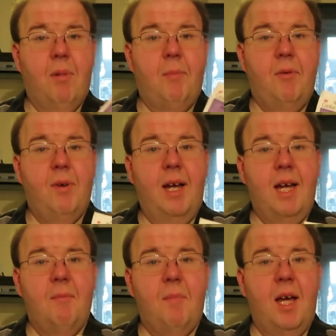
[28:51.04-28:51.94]
Pop in your
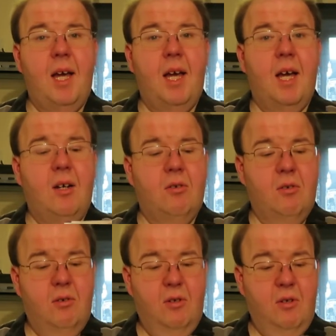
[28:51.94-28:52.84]
handbag,
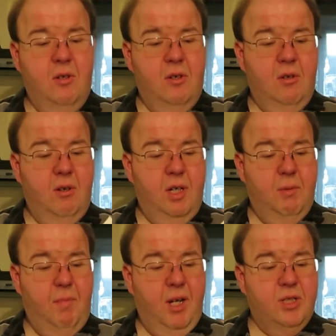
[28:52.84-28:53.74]

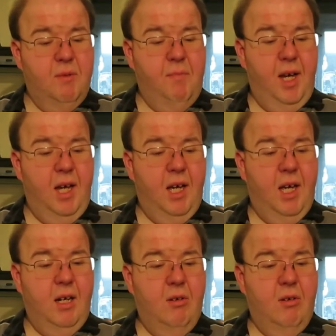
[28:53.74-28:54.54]
in your medicine bag,